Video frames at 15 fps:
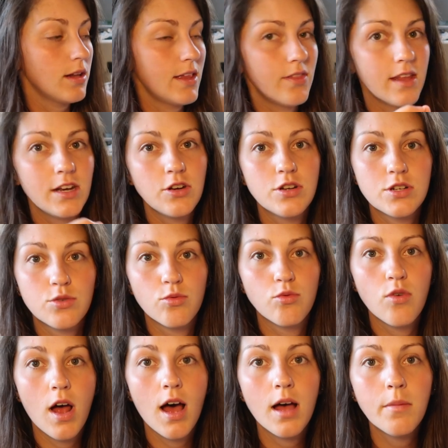and then you just
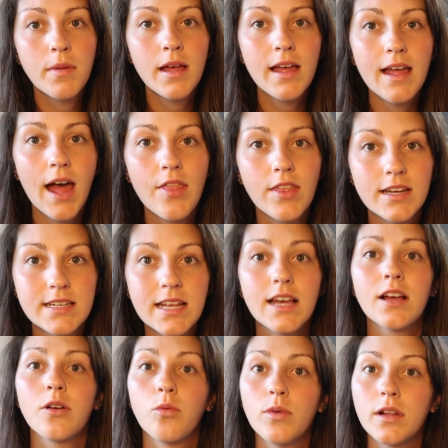rub and the
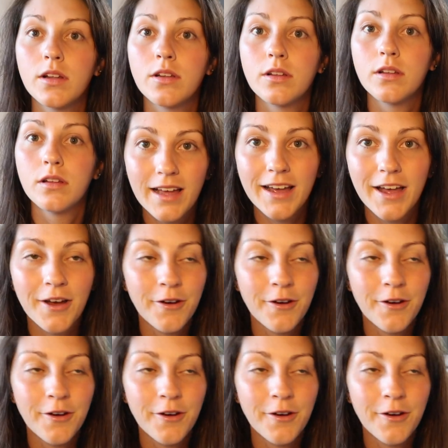tick will let